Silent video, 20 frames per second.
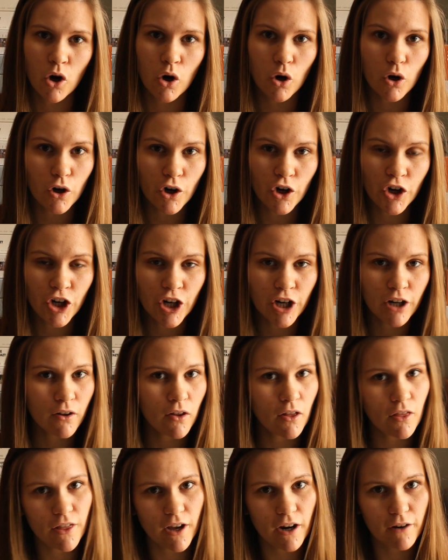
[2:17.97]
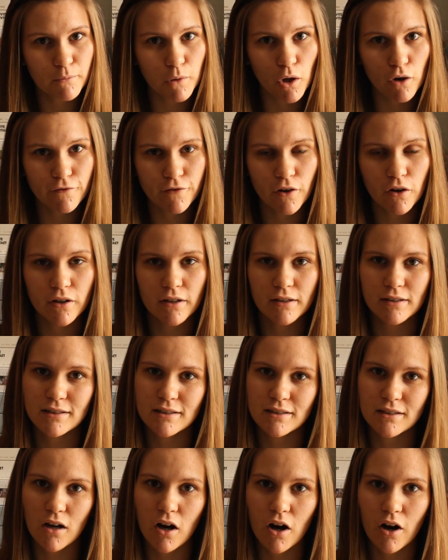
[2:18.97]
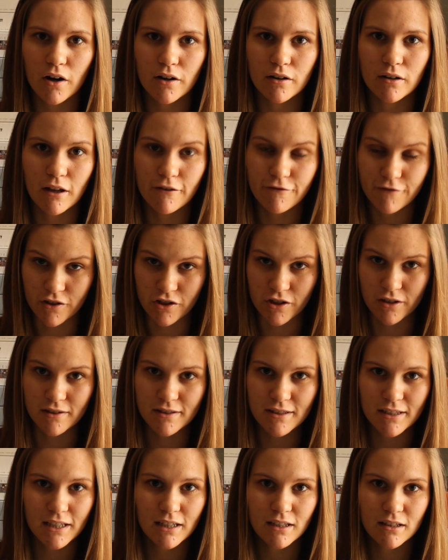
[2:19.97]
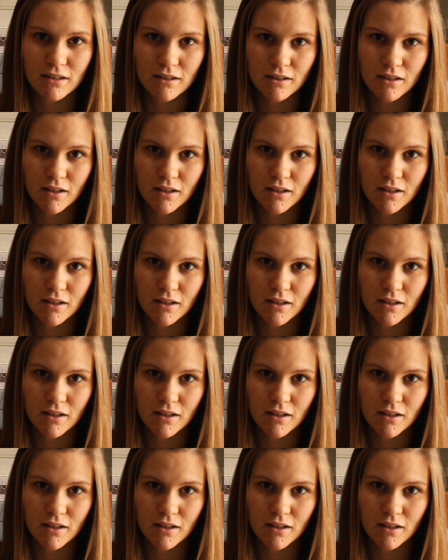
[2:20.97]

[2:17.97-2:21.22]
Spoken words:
or they're more focused on efficiency.